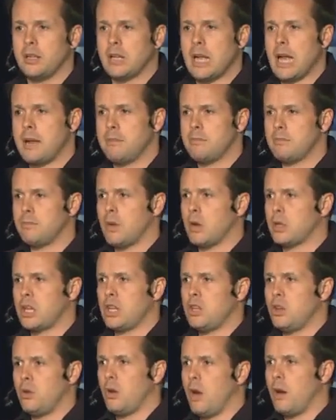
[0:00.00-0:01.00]
Um,
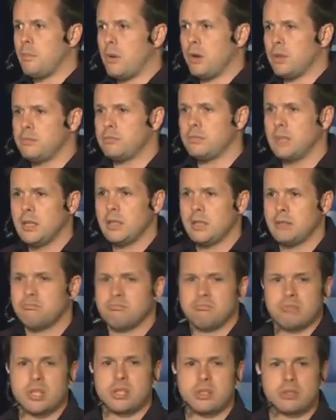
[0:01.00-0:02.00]
can you hop on
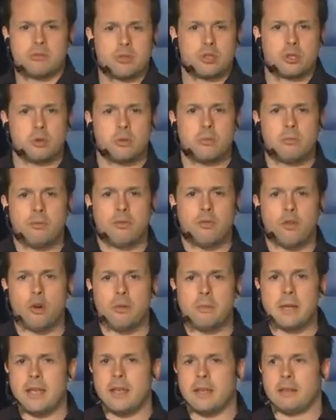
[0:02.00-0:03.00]
Zoom for
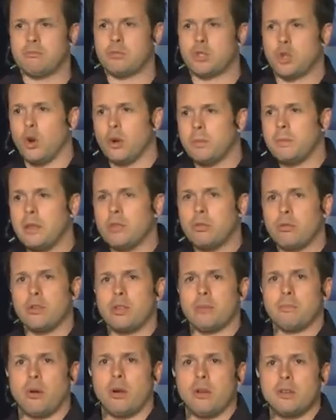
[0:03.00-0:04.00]
me and talk me through
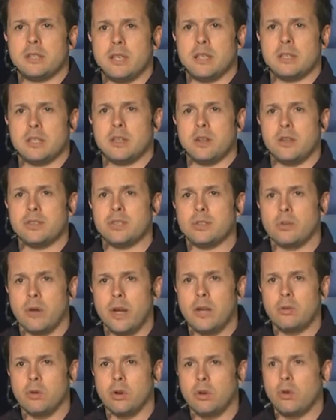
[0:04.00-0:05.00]
the process and I'll
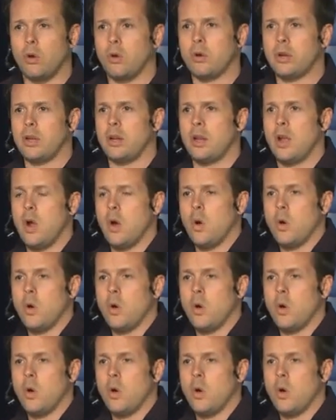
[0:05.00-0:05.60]
screen record it?